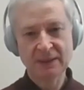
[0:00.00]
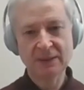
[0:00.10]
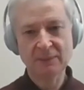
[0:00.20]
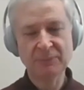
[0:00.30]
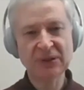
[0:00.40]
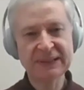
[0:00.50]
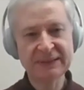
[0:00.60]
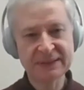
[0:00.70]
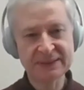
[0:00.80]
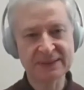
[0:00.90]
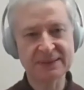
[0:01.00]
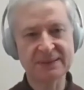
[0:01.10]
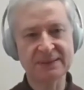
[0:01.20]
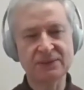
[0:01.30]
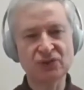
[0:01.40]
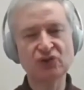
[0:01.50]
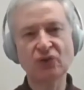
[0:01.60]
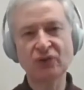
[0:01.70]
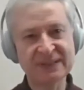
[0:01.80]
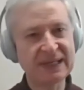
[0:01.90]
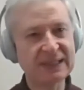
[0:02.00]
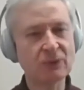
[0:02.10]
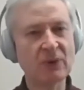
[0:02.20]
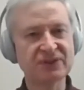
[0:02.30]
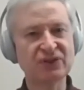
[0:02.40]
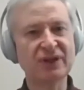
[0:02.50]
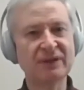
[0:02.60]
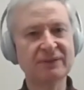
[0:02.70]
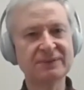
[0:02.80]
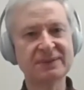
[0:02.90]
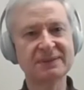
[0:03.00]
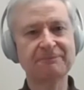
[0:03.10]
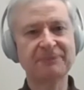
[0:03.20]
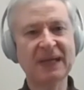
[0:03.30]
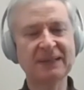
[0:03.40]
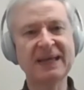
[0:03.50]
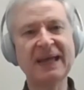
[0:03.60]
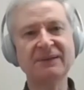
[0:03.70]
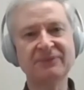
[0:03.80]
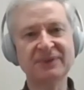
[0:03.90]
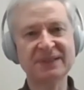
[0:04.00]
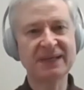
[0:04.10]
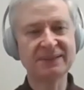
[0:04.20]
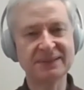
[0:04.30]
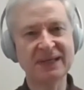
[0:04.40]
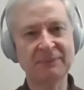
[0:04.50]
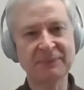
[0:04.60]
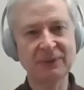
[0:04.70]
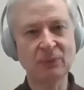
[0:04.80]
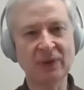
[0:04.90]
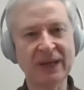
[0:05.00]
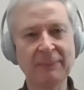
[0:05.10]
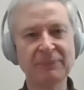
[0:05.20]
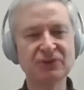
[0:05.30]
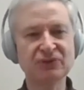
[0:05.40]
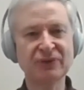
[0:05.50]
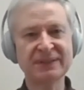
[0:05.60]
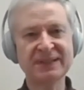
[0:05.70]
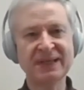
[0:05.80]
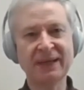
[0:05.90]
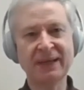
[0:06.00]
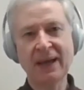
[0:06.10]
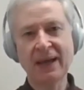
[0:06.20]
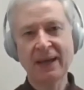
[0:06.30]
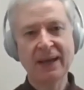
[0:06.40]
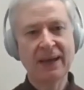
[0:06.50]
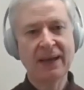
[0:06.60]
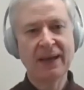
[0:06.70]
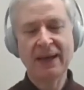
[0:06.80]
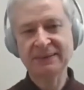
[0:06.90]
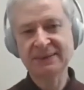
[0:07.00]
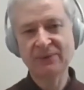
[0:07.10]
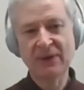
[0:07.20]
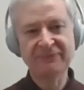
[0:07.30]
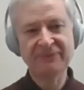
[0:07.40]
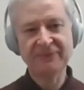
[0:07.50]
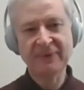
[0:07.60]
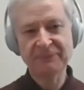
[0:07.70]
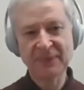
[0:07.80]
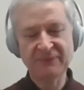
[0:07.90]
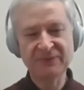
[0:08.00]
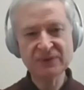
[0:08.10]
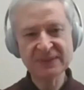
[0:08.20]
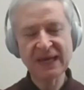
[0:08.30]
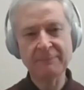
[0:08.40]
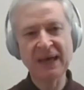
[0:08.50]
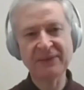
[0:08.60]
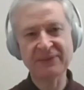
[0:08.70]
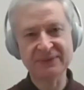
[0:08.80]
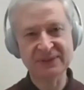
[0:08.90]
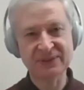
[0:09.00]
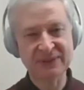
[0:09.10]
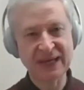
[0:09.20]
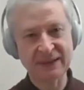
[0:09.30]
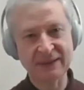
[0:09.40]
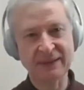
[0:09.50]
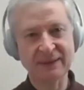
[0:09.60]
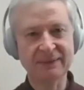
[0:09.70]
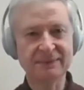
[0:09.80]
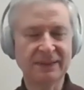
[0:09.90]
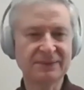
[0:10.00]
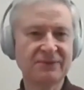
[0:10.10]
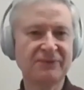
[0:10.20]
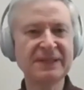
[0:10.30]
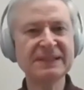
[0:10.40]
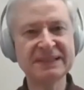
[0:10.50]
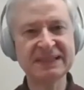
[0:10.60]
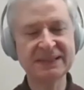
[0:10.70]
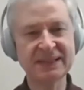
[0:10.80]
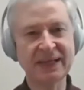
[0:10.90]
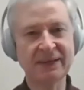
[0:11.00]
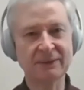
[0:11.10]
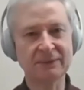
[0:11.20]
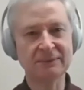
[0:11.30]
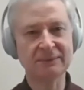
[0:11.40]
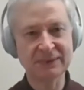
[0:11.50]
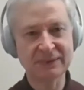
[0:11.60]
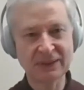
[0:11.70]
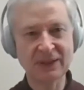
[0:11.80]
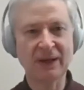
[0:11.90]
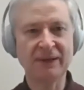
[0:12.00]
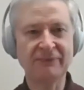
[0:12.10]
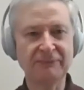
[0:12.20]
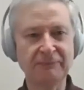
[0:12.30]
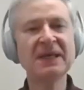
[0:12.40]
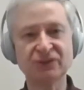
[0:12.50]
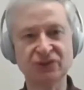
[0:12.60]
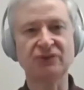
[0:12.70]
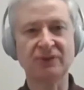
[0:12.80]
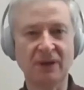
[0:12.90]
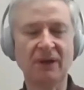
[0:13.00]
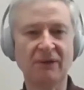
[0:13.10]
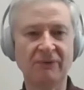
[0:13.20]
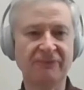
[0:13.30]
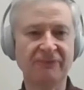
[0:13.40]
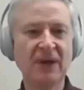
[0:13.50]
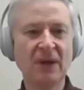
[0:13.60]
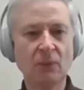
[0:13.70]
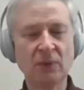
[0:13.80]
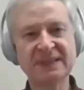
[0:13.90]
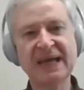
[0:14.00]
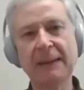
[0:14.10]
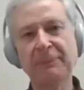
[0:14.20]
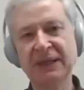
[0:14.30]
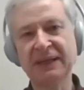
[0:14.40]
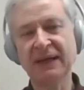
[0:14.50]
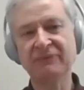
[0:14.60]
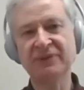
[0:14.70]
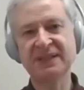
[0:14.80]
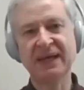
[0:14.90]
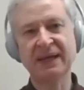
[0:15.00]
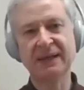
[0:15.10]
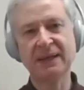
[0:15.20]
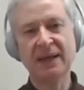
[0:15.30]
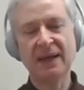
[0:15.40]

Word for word: complete these short daily questionnaires at the end of the day to tell me what happened during the day. And so I've, I've used that method to get a, a sort of an in detail kind of picture of what's happening every day